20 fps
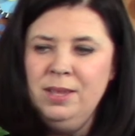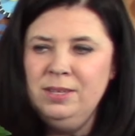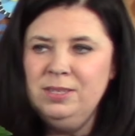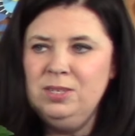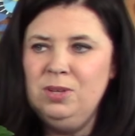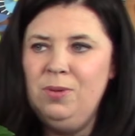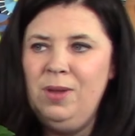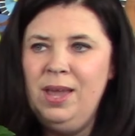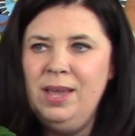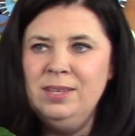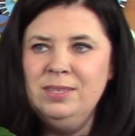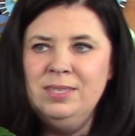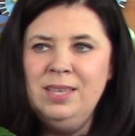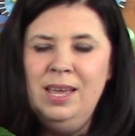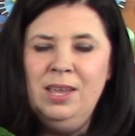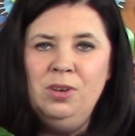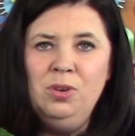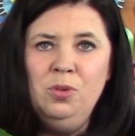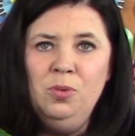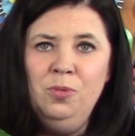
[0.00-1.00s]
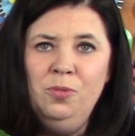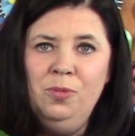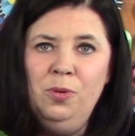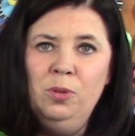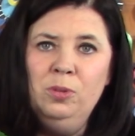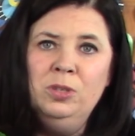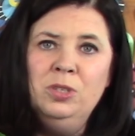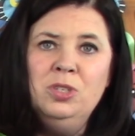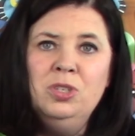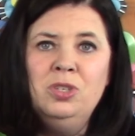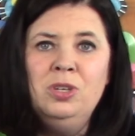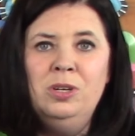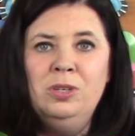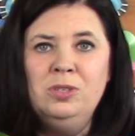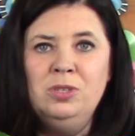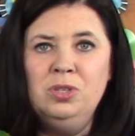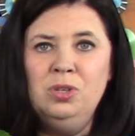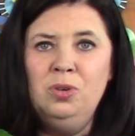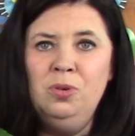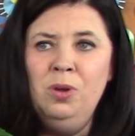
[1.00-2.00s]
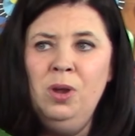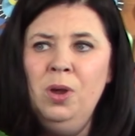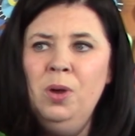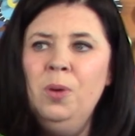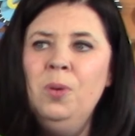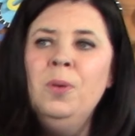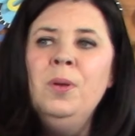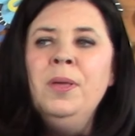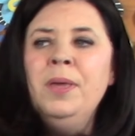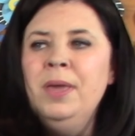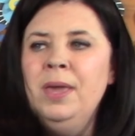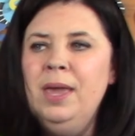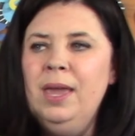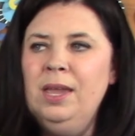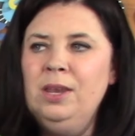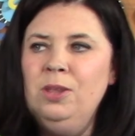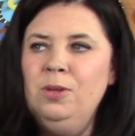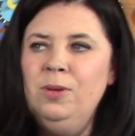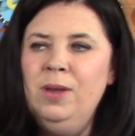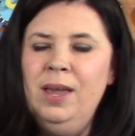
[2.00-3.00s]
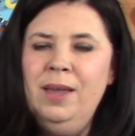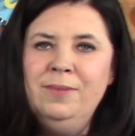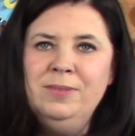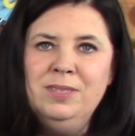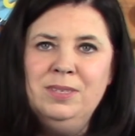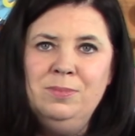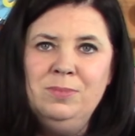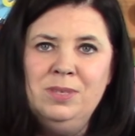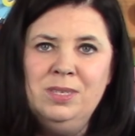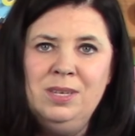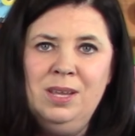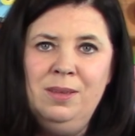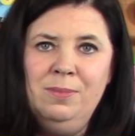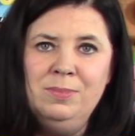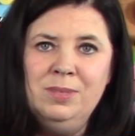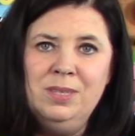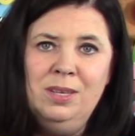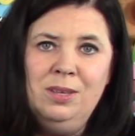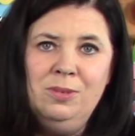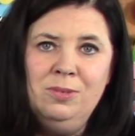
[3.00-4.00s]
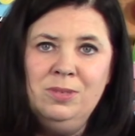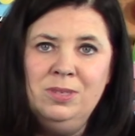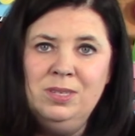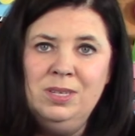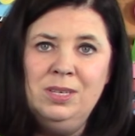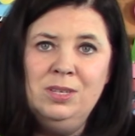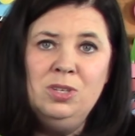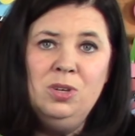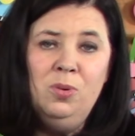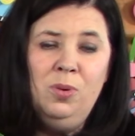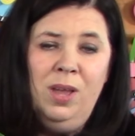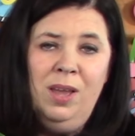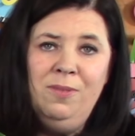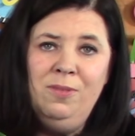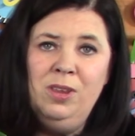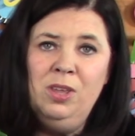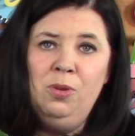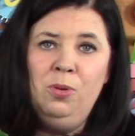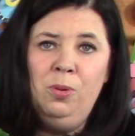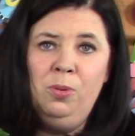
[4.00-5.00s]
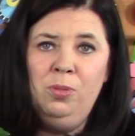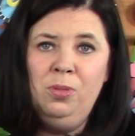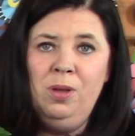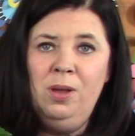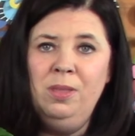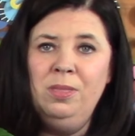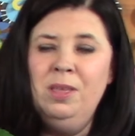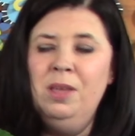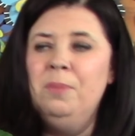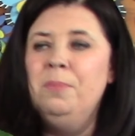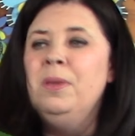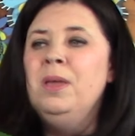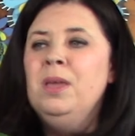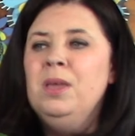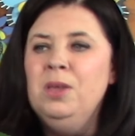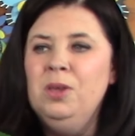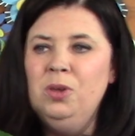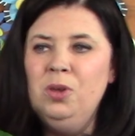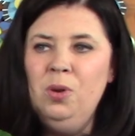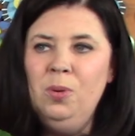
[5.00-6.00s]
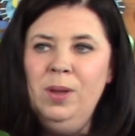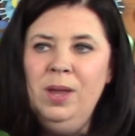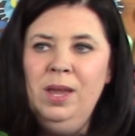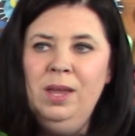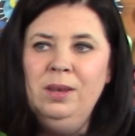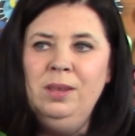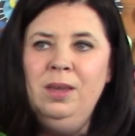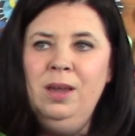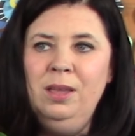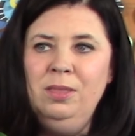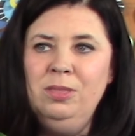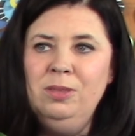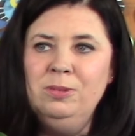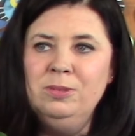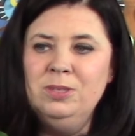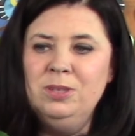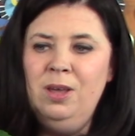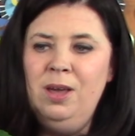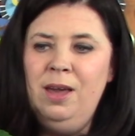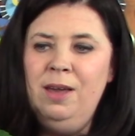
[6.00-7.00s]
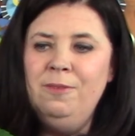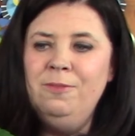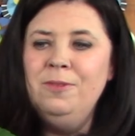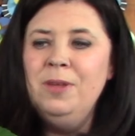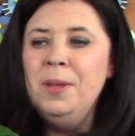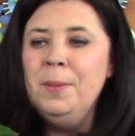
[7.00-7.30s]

So as that new foliage starts to grow and you have some stems that you see don't have any growth on them, go ahead, cut those off,